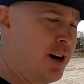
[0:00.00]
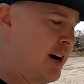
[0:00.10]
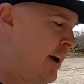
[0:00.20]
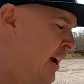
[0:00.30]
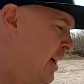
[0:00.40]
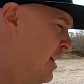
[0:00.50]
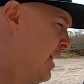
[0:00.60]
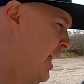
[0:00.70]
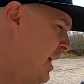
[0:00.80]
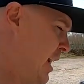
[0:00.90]
by
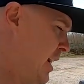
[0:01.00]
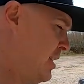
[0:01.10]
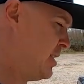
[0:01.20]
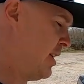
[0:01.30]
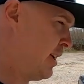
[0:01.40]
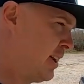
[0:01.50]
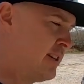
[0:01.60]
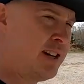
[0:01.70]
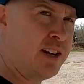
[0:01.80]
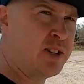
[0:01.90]
and I get
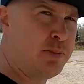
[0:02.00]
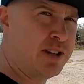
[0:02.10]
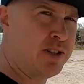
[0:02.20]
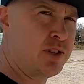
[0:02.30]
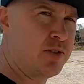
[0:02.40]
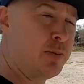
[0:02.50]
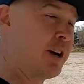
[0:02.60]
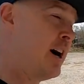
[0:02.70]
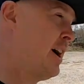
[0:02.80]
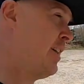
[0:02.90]
a text message from
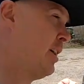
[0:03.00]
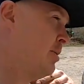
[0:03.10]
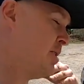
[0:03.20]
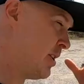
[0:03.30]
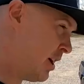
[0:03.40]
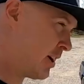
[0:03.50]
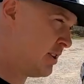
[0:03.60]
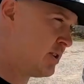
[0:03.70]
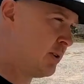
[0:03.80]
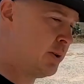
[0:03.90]
a guy that I've been
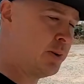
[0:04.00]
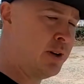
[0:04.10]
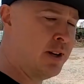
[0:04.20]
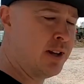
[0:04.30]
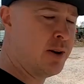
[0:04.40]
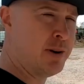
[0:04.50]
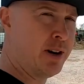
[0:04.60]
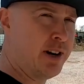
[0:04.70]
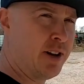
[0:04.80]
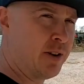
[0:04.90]
talking to
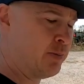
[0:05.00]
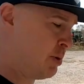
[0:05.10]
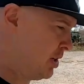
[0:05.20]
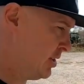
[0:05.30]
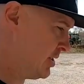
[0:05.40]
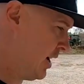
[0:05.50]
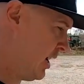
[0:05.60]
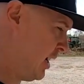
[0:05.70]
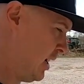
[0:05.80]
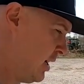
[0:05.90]
about another build,
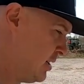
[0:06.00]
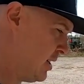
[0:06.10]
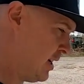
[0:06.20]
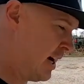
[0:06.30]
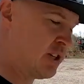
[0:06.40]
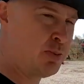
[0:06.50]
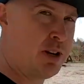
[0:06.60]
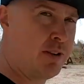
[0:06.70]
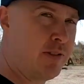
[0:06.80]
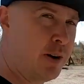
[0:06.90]
and he asked
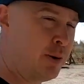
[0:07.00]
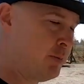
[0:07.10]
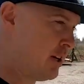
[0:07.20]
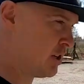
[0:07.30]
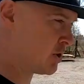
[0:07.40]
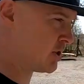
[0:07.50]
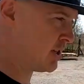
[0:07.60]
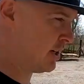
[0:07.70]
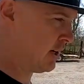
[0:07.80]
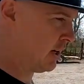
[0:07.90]
me if I would be
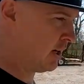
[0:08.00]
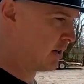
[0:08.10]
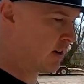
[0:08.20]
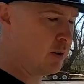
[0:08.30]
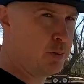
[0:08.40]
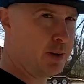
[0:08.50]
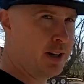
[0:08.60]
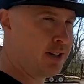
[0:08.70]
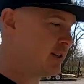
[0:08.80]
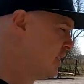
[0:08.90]
interested in a coupe, and he